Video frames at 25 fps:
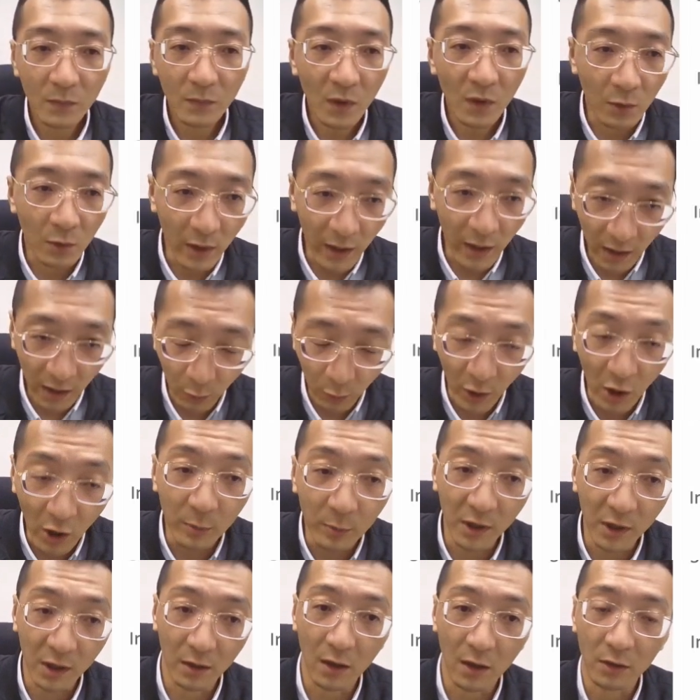it will
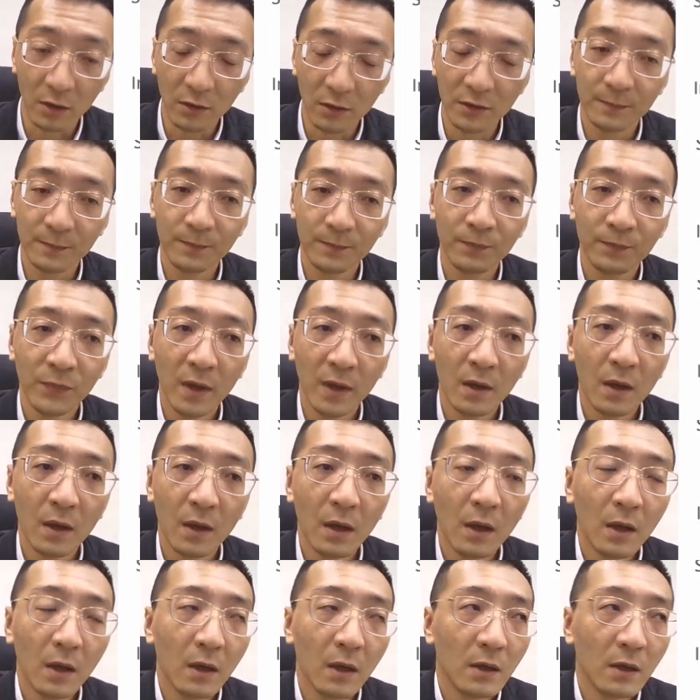be a lot.
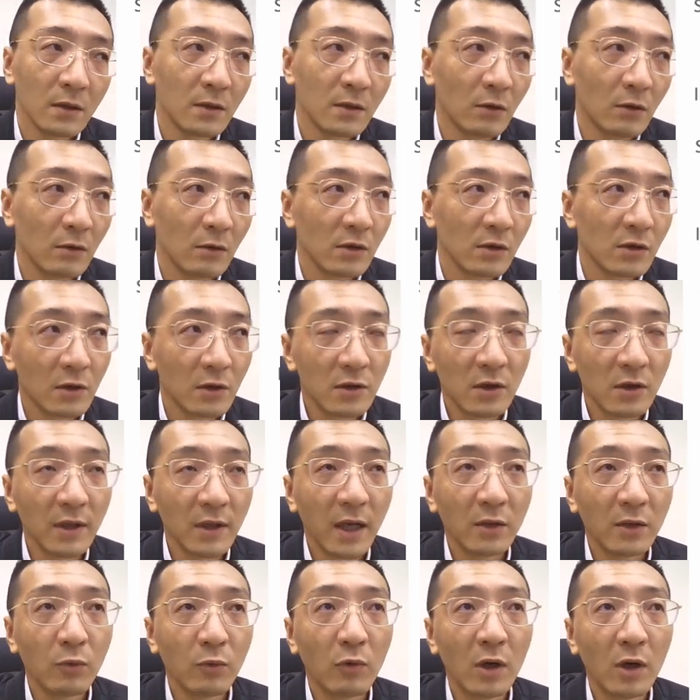So social
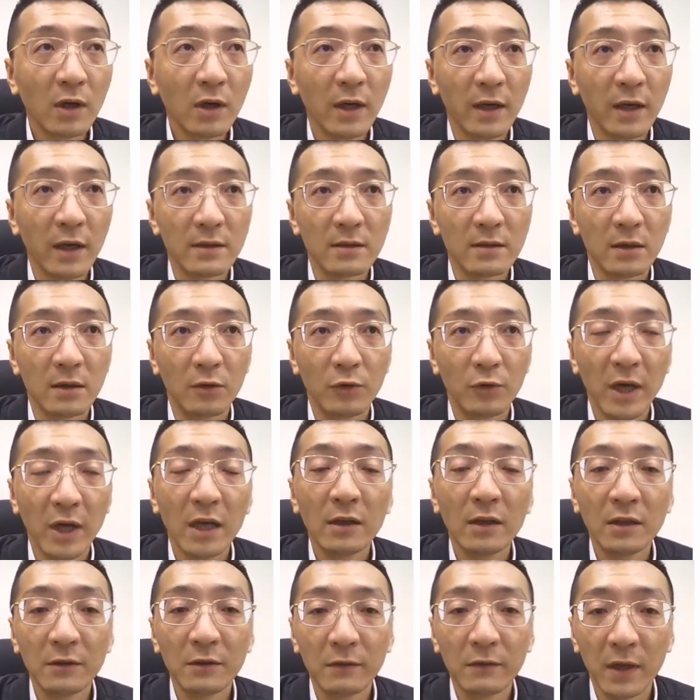network is
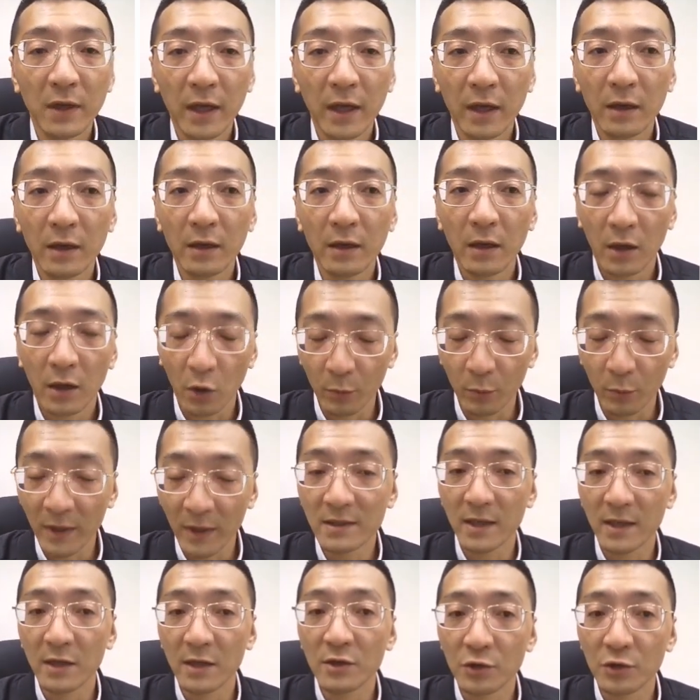relatively
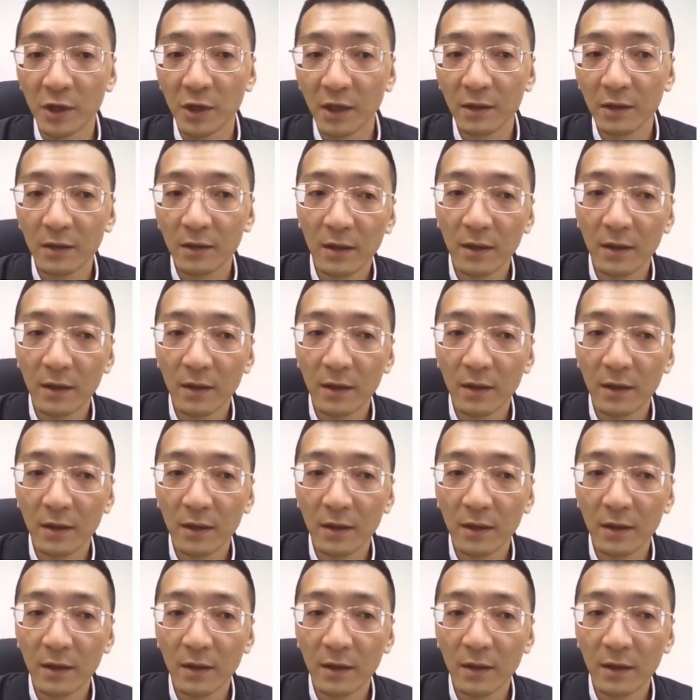human-centric,